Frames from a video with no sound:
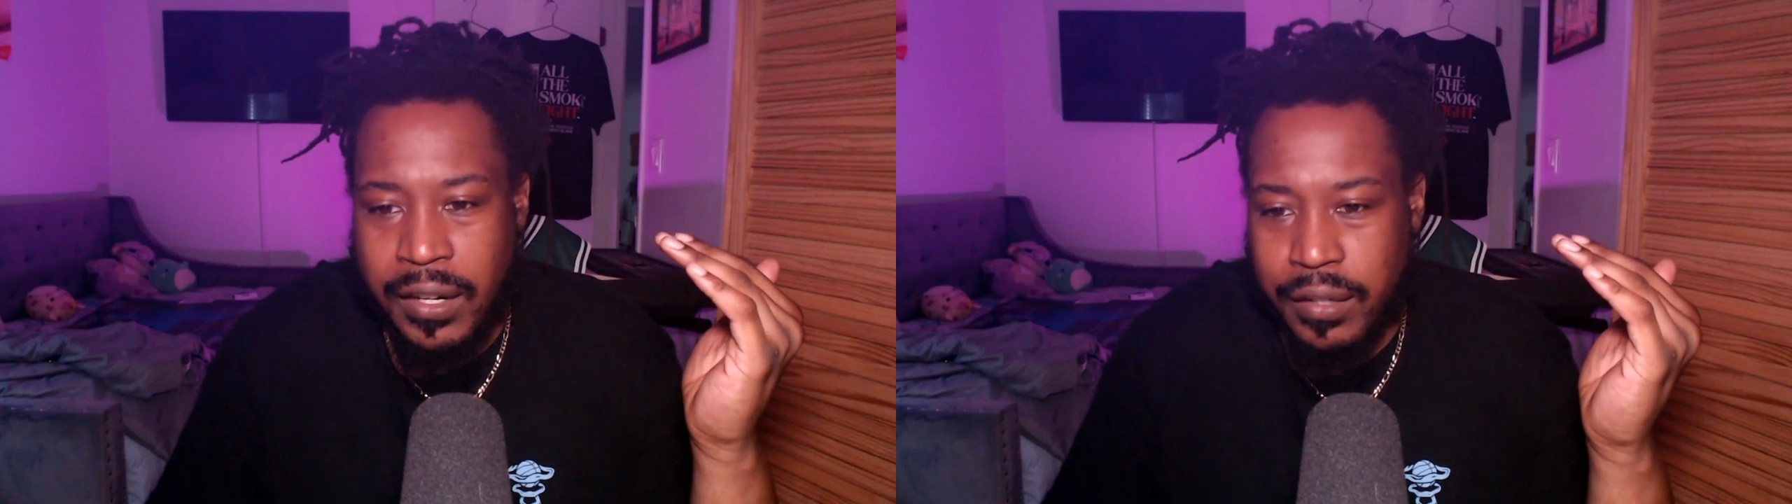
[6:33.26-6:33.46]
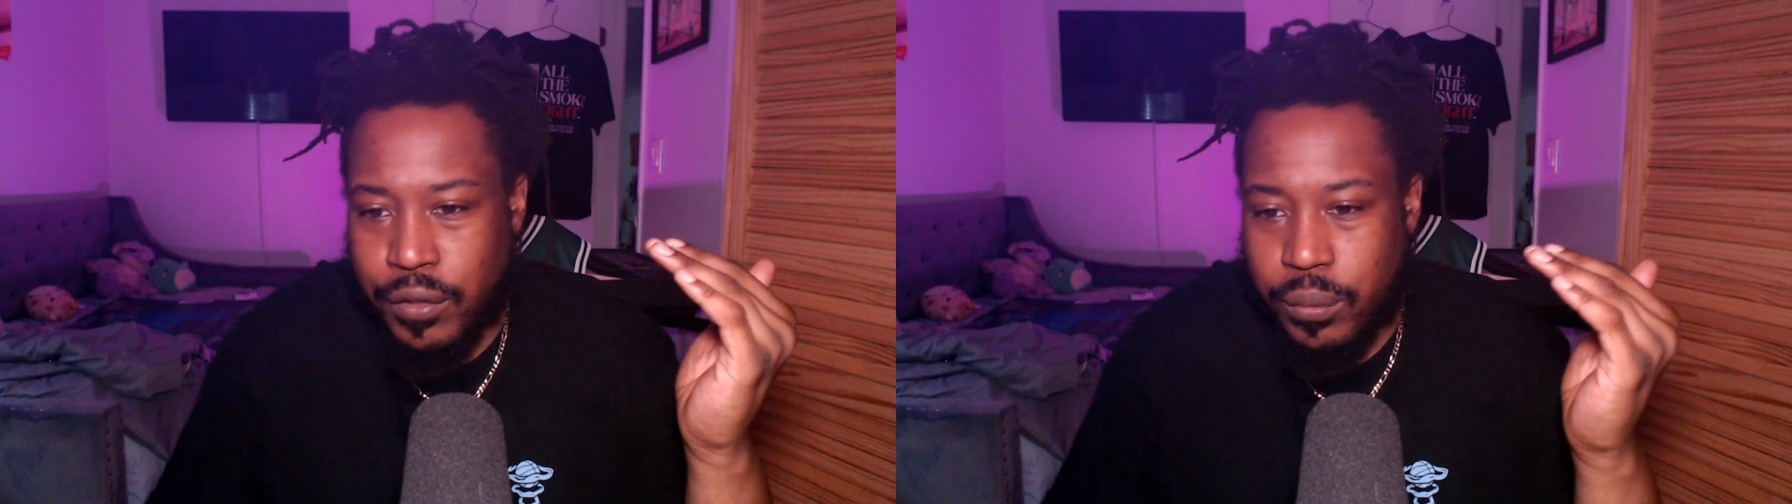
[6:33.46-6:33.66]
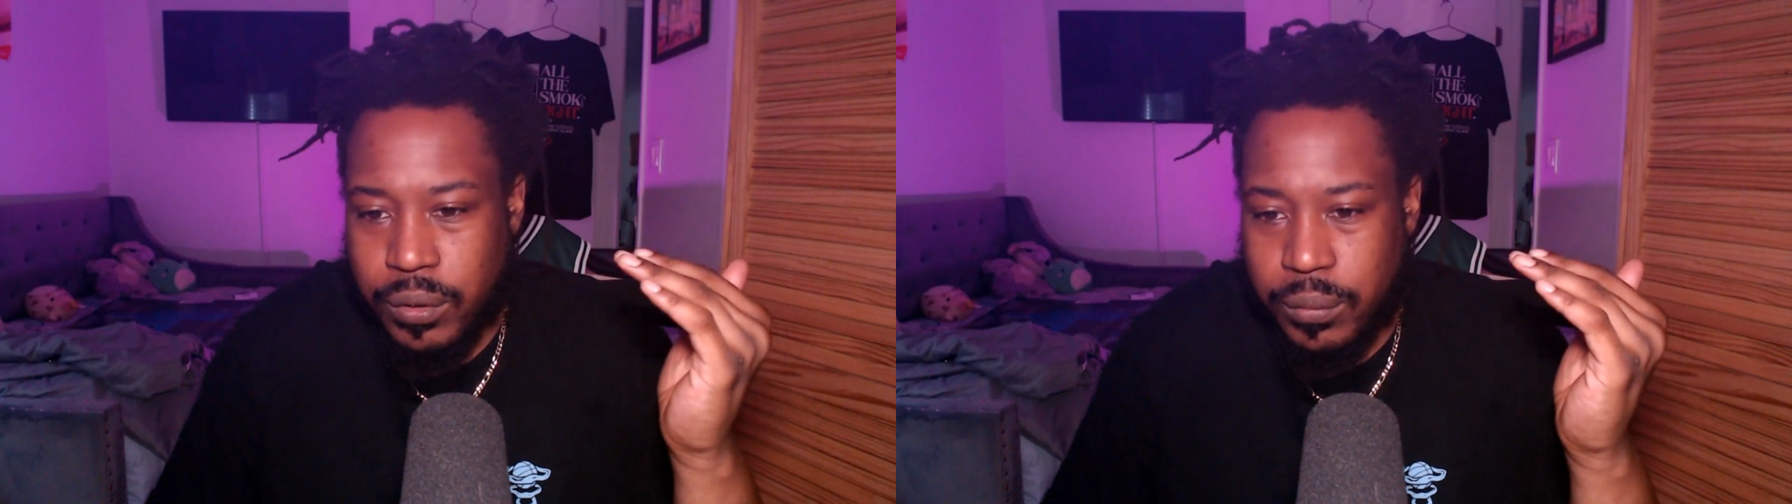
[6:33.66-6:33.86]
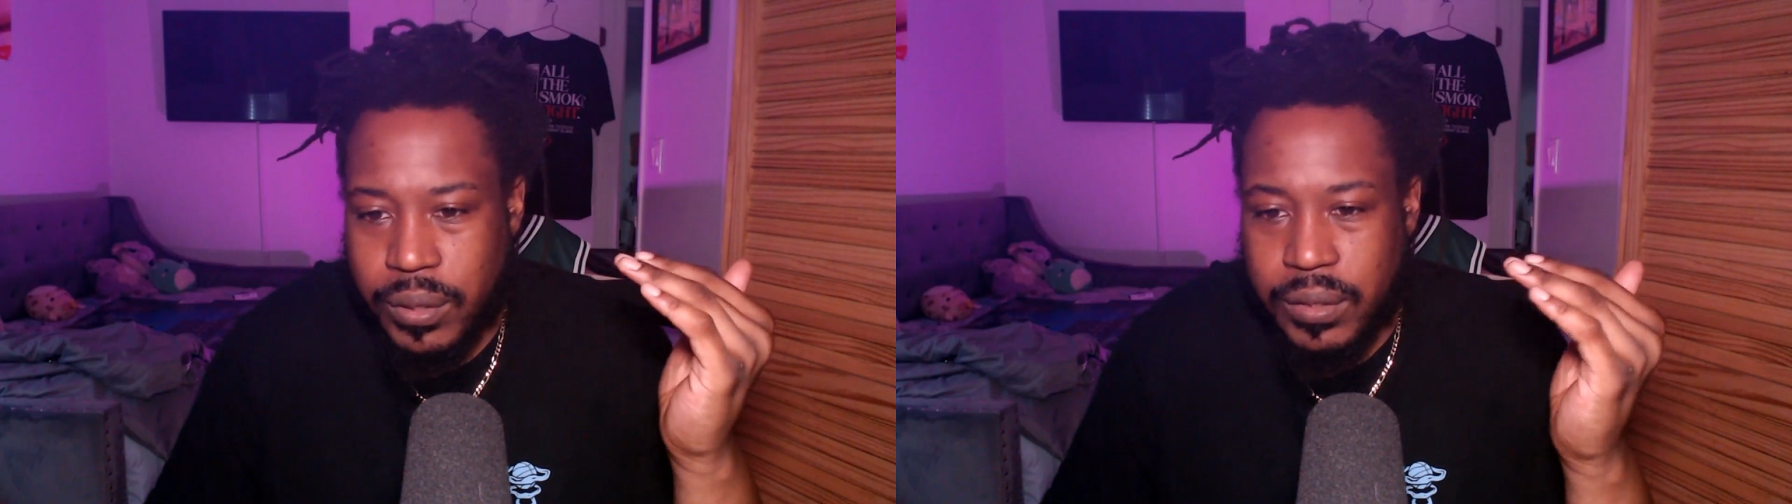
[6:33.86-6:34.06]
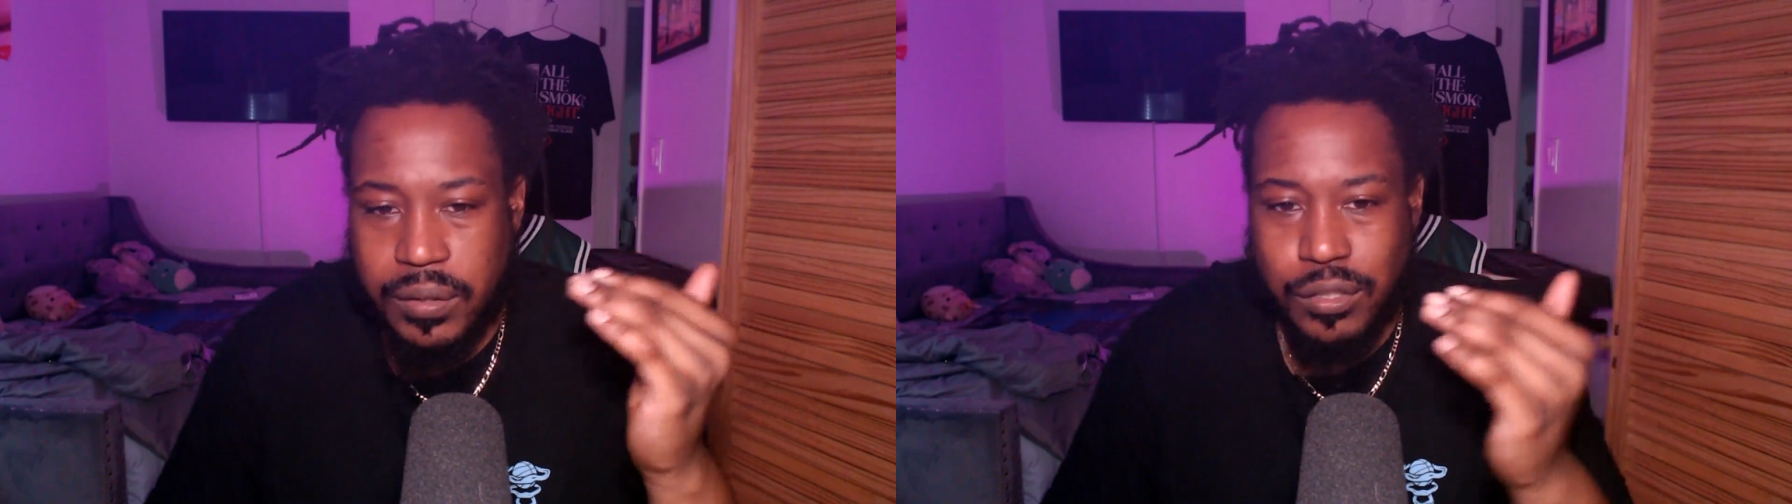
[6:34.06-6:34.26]
it if you want to
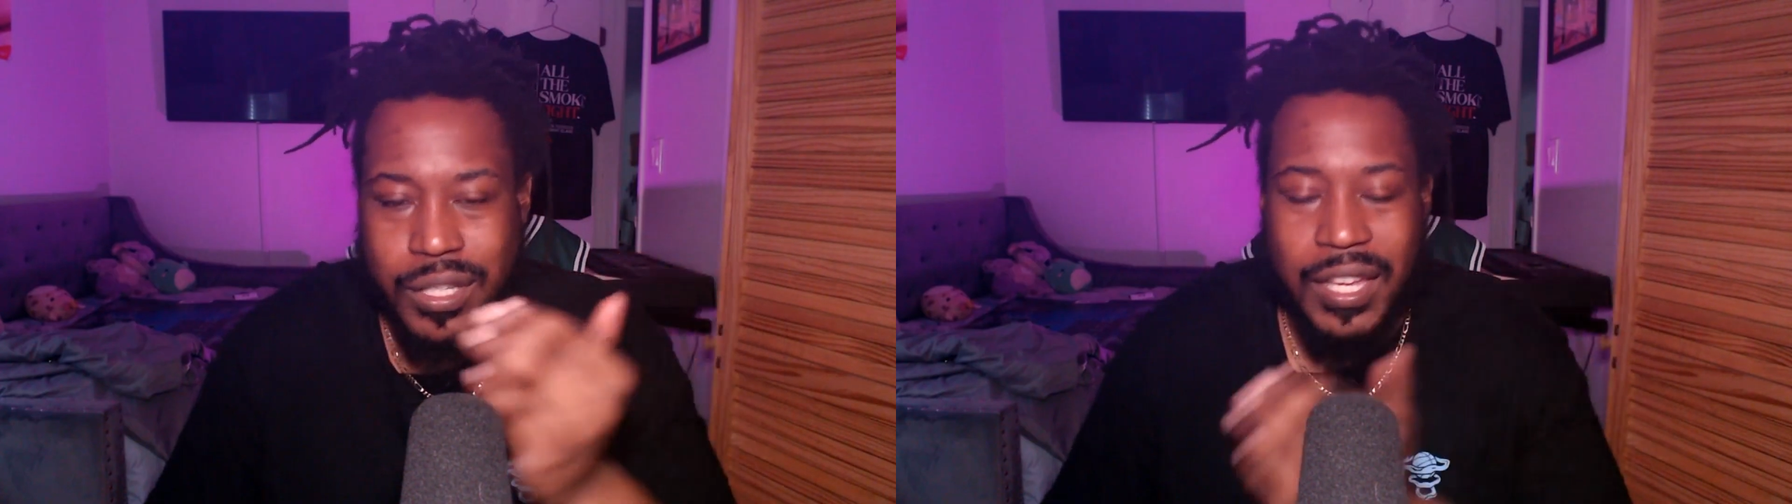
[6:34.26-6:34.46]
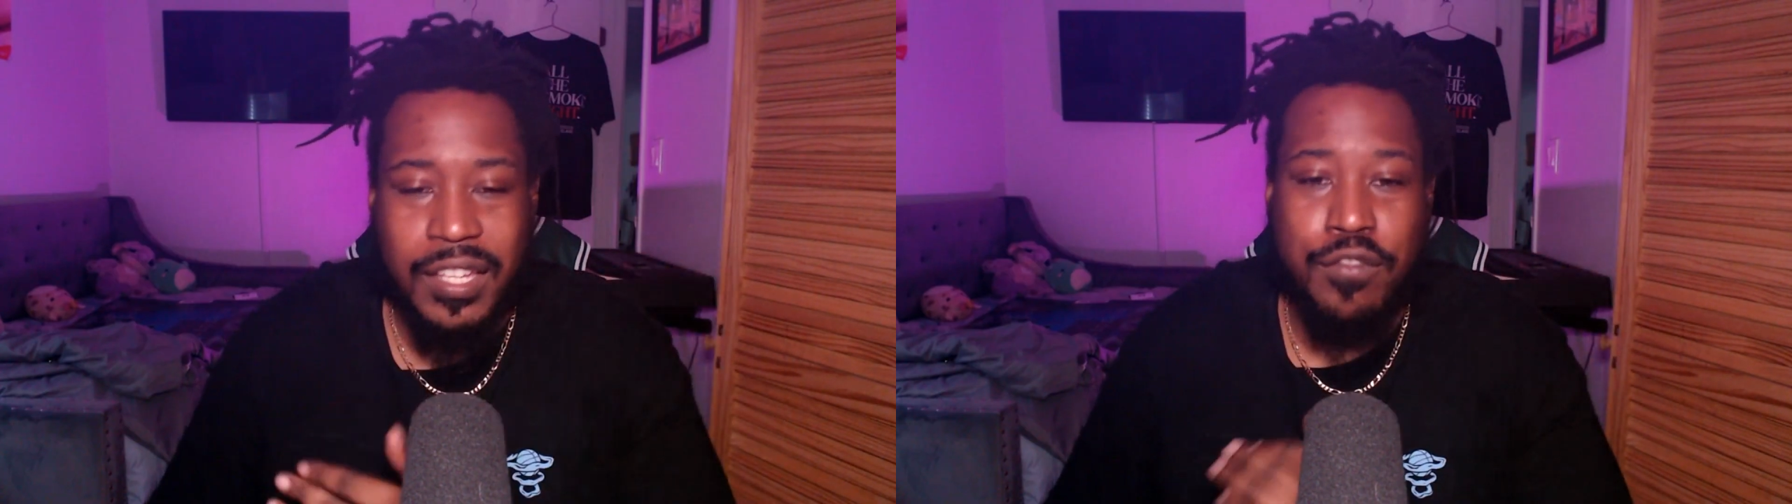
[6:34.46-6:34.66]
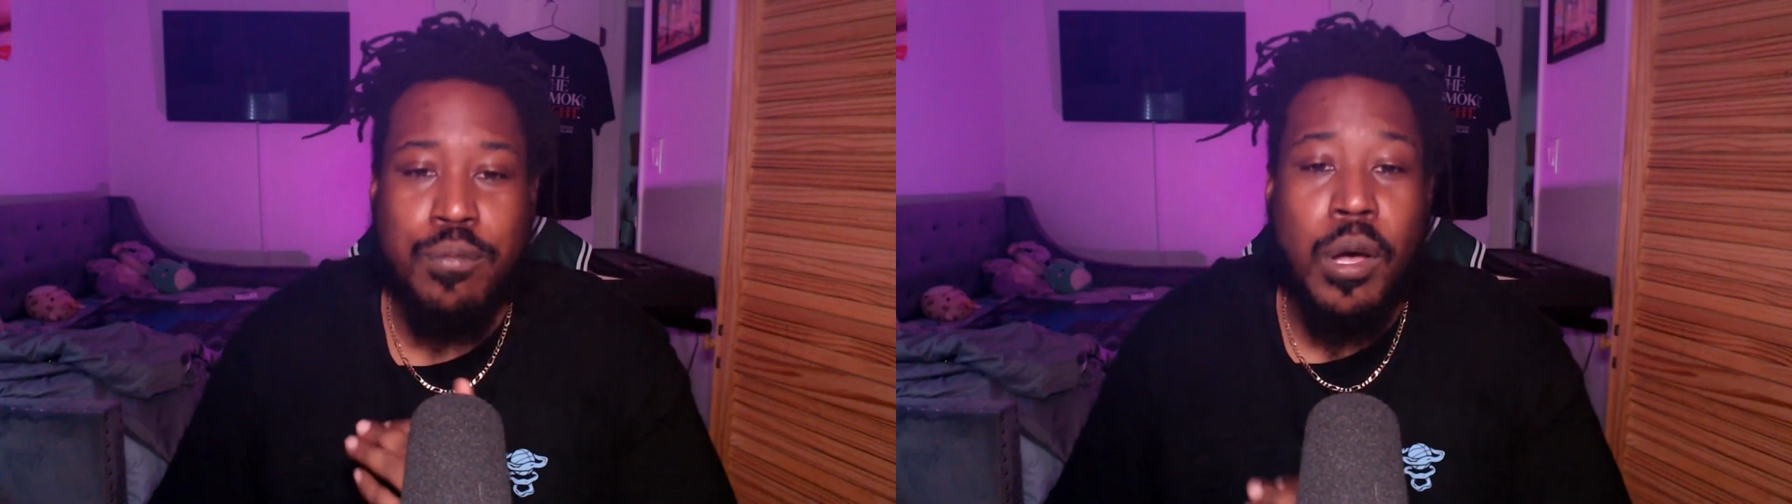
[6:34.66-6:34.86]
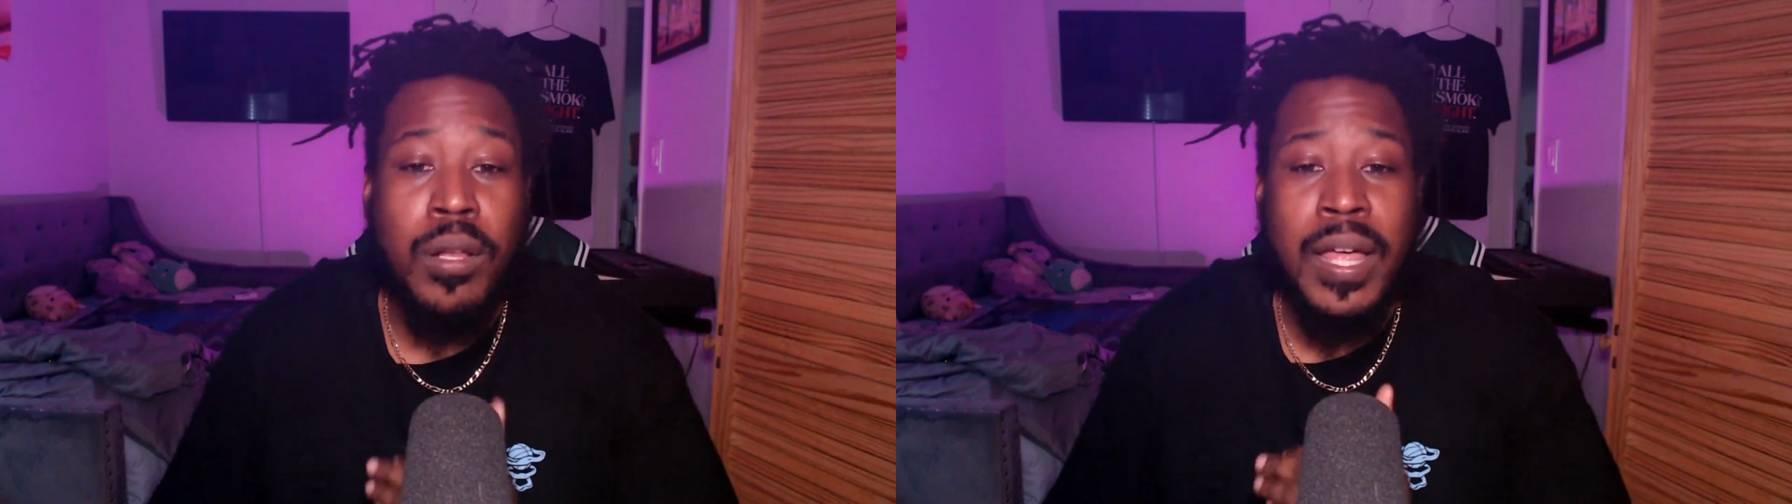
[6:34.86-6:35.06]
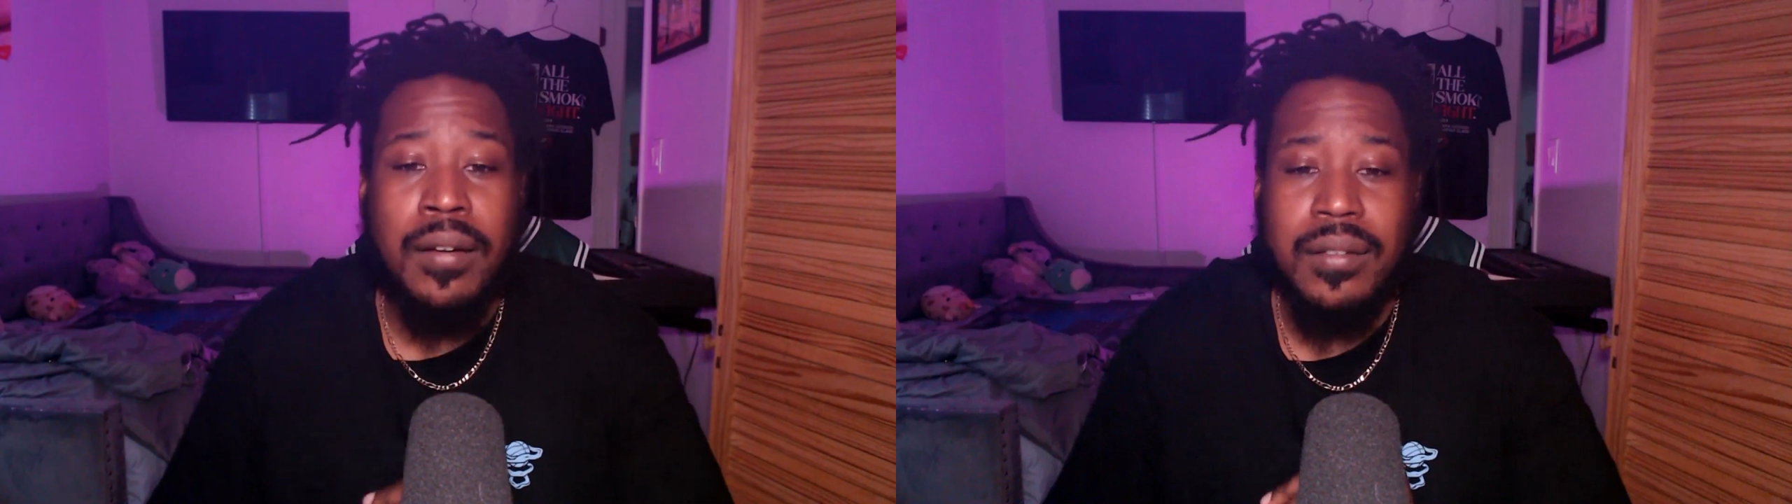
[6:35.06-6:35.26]
win. You can't give them all
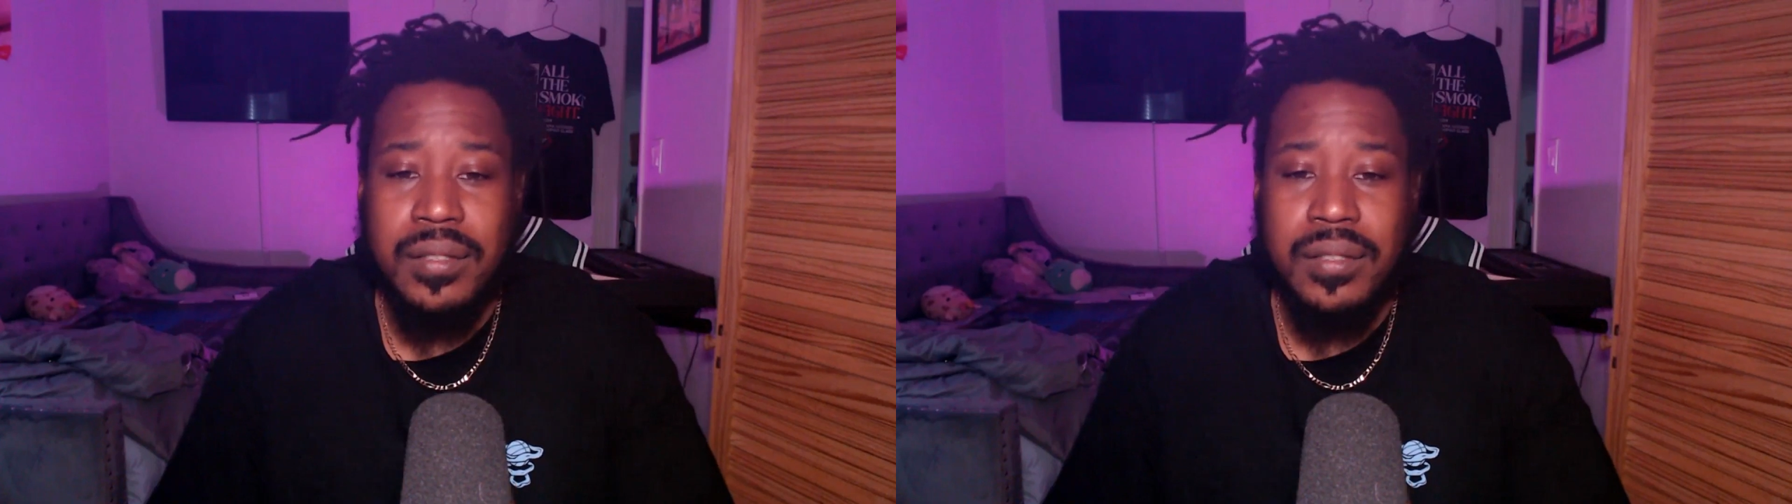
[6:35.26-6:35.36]
out.